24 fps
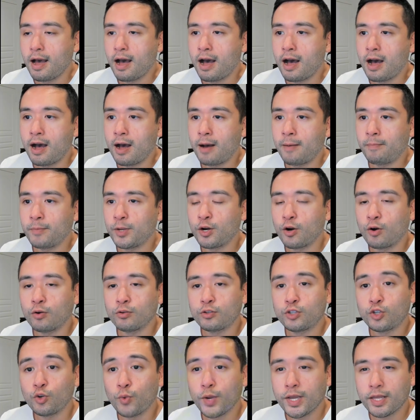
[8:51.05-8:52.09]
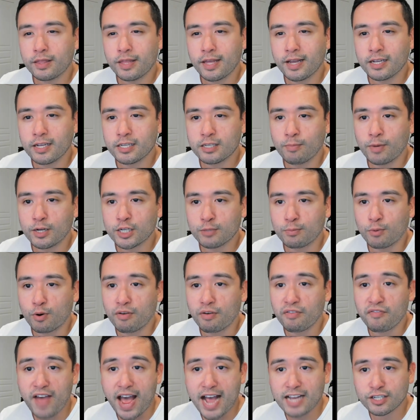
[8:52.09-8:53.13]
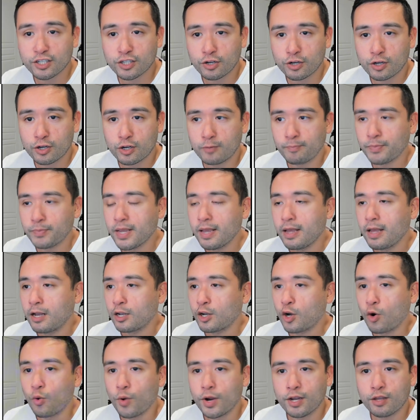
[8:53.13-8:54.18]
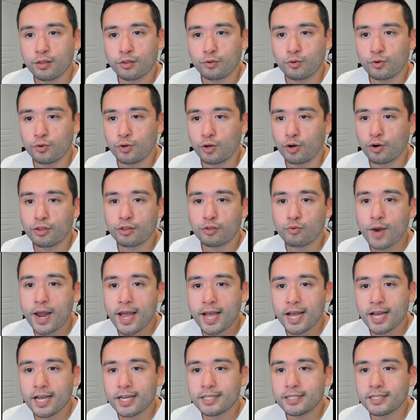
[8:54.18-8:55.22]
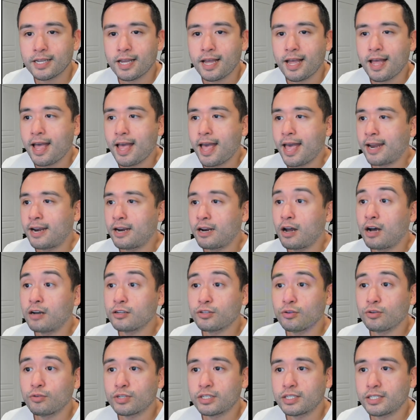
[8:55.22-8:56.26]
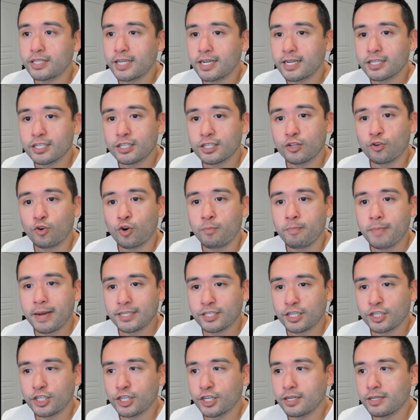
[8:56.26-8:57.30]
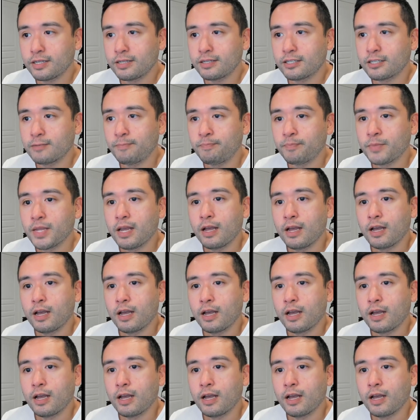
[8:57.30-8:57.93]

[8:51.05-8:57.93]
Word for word: you know, doing things much more faster, going through your threads, and it also syncs your messages,